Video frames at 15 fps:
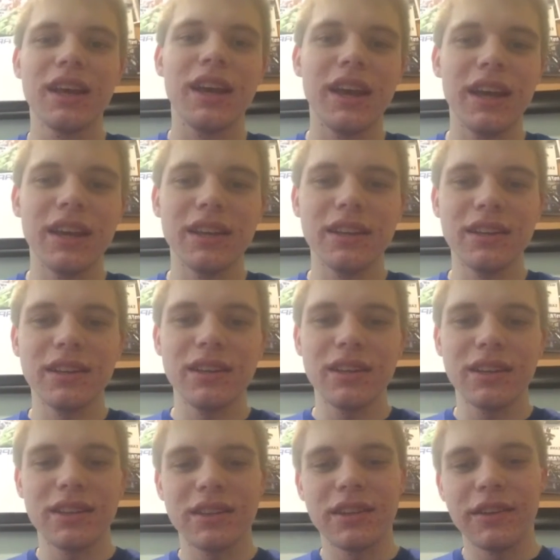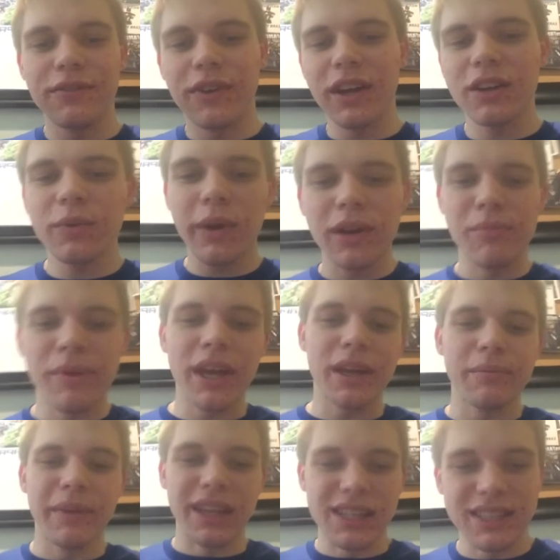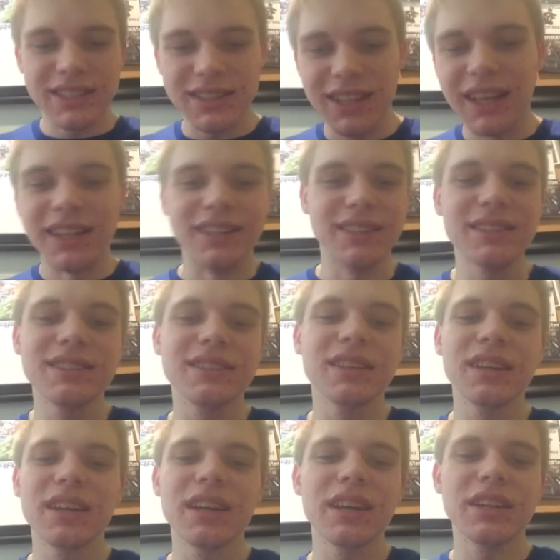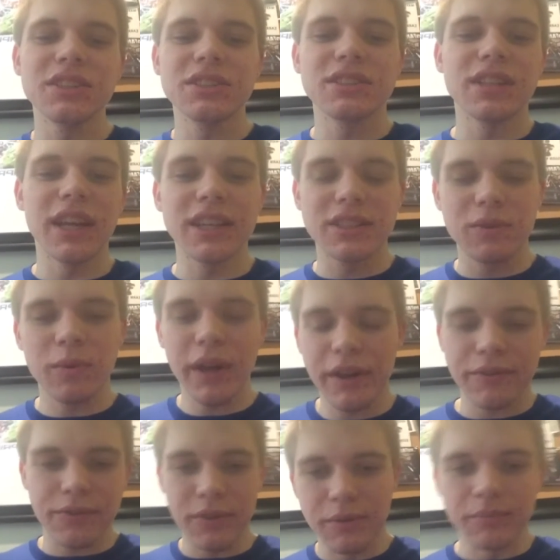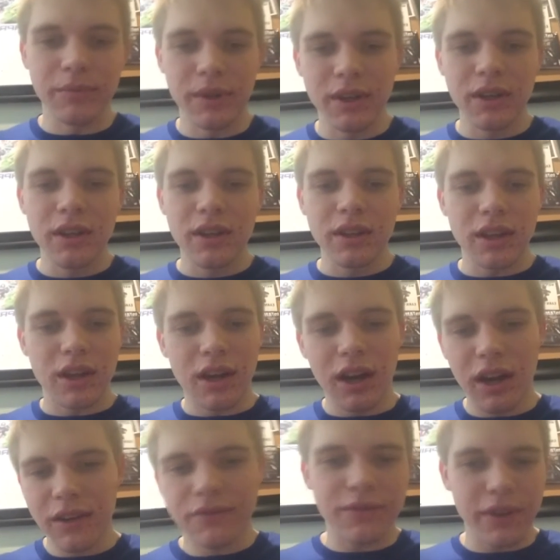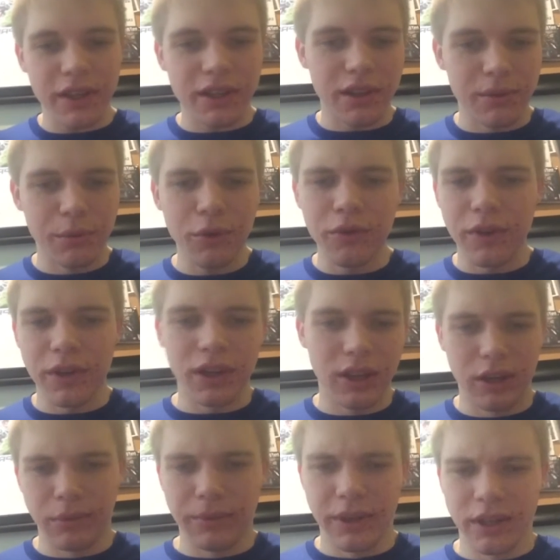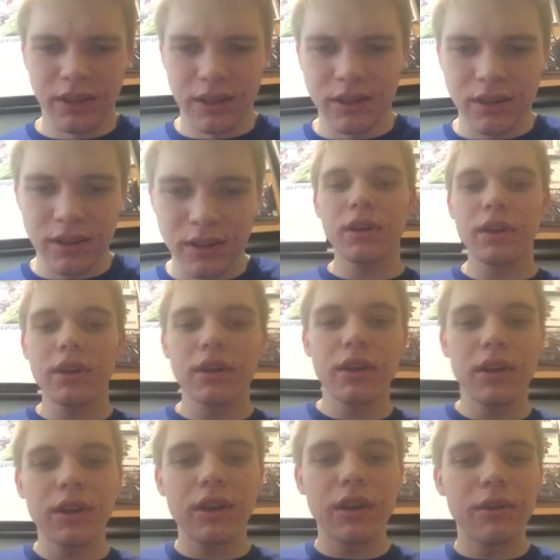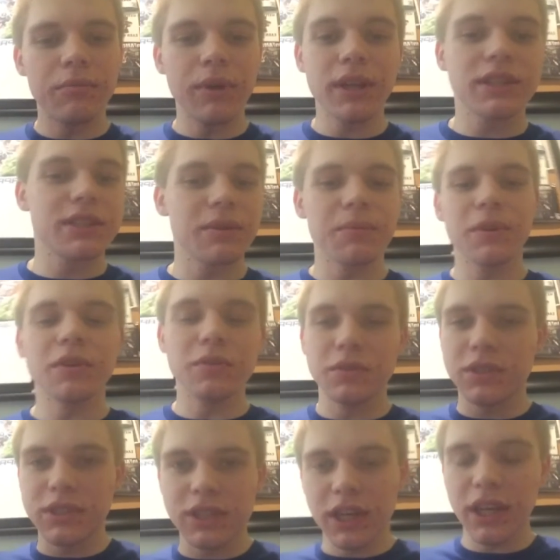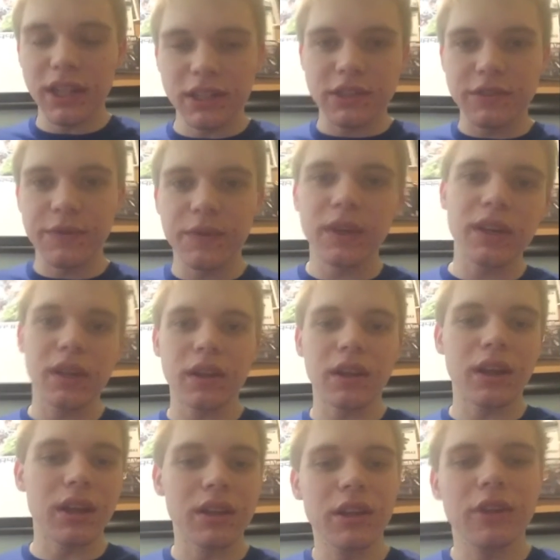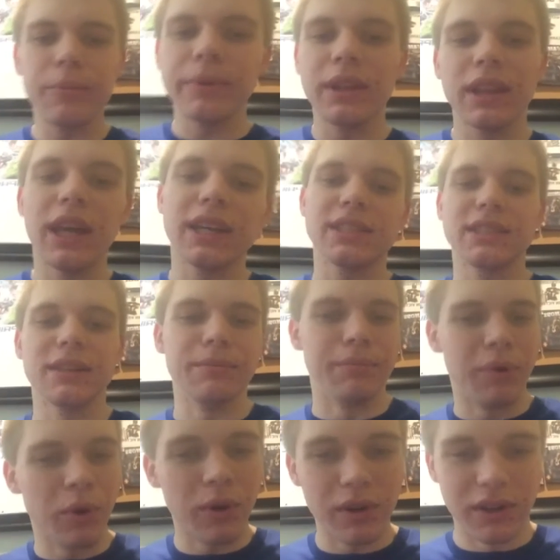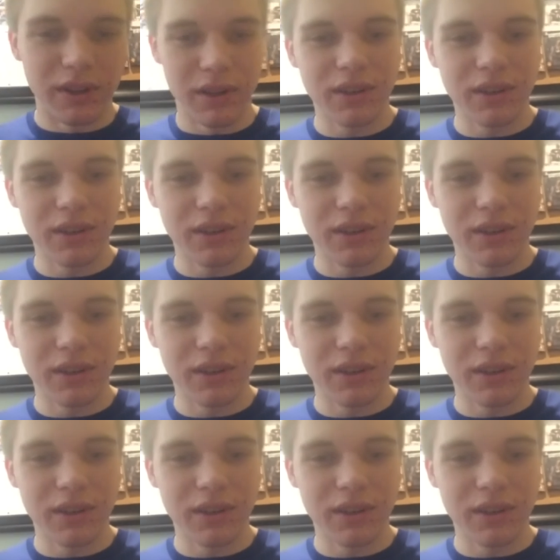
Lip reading: and they find a way to make it make sense. It just takes away from the conflict of the movie a little bit. It makes some of those scenes feel a little bit less important.